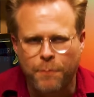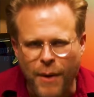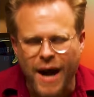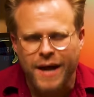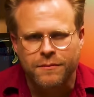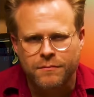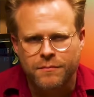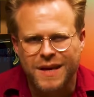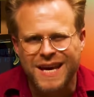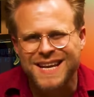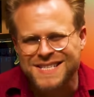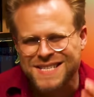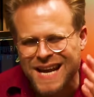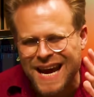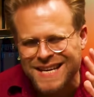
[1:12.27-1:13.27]
But it
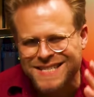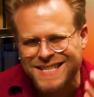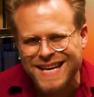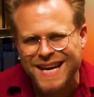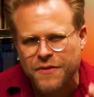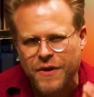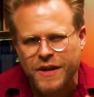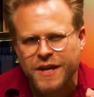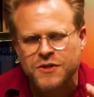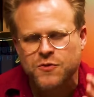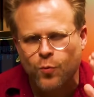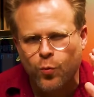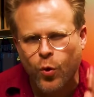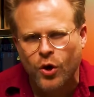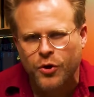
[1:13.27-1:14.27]
is an idea that is
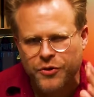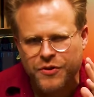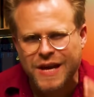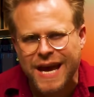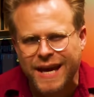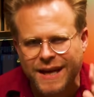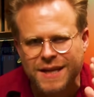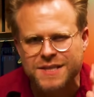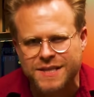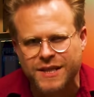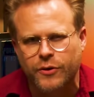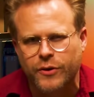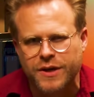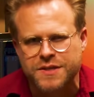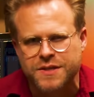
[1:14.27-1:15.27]
worth taking
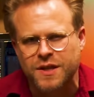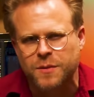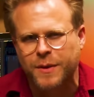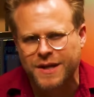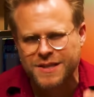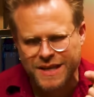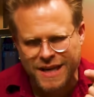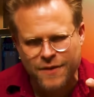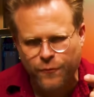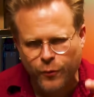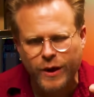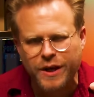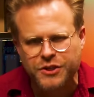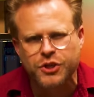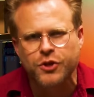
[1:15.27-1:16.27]
seriously because if
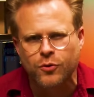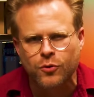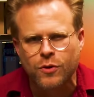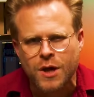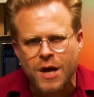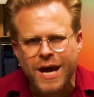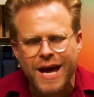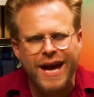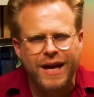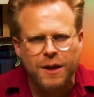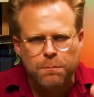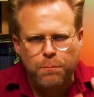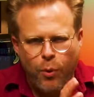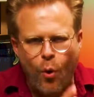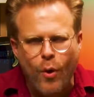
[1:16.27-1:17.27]
we do, it
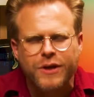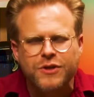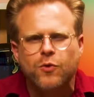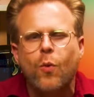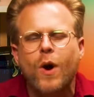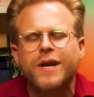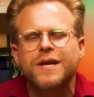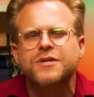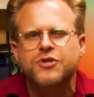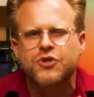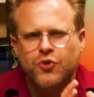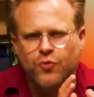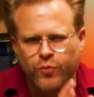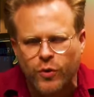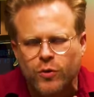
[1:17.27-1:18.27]
can point to what is
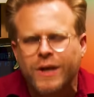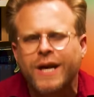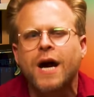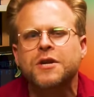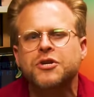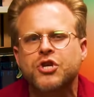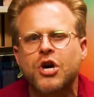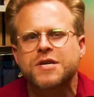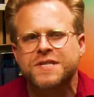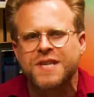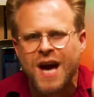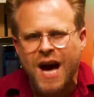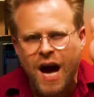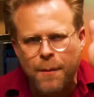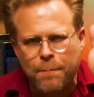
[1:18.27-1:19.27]
truly unjust
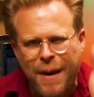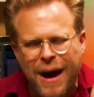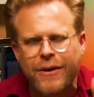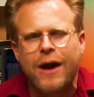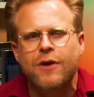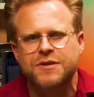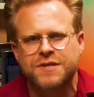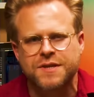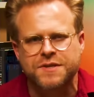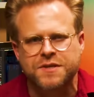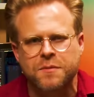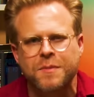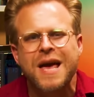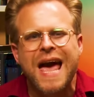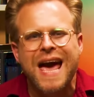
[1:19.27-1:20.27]
about our
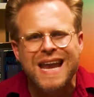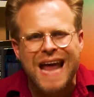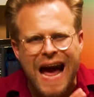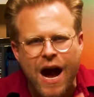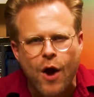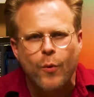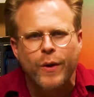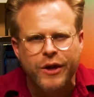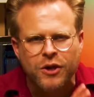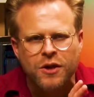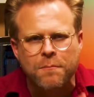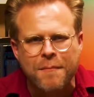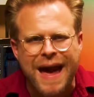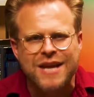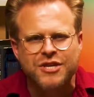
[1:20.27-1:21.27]
system and how we could
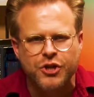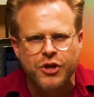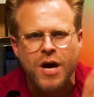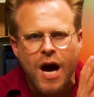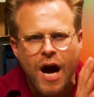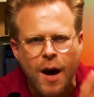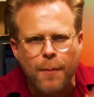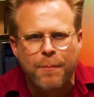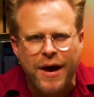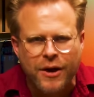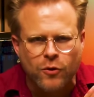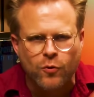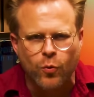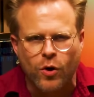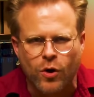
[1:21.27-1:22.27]
imagine a
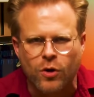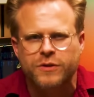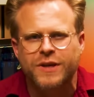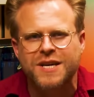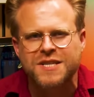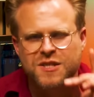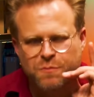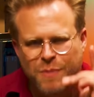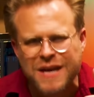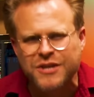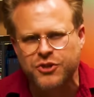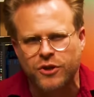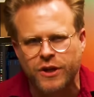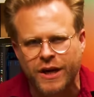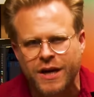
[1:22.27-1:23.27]
better world,
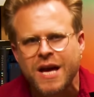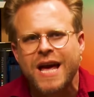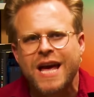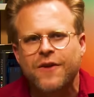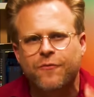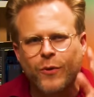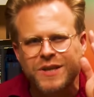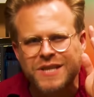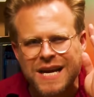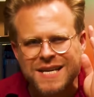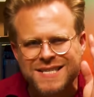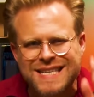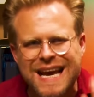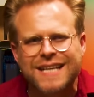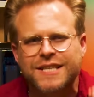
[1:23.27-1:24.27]
especially if we
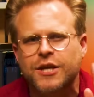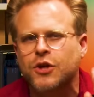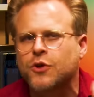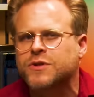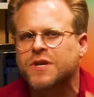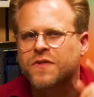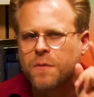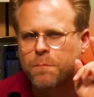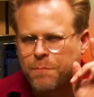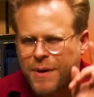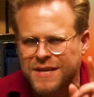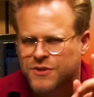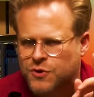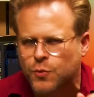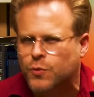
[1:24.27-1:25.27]
dissect it using the
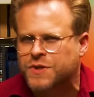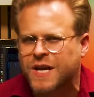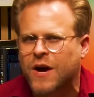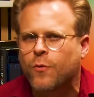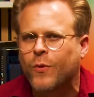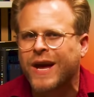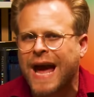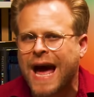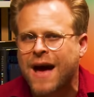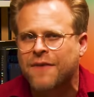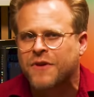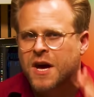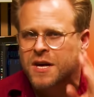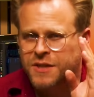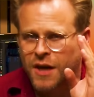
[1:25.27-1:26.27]
best toolset we
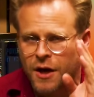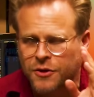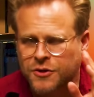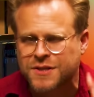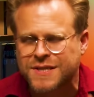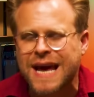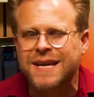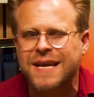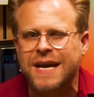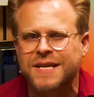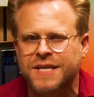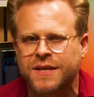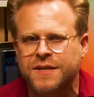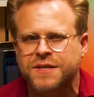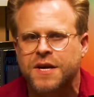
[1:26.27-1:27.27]
have to understand
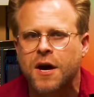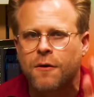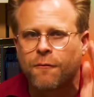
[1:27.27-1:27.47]
ideas,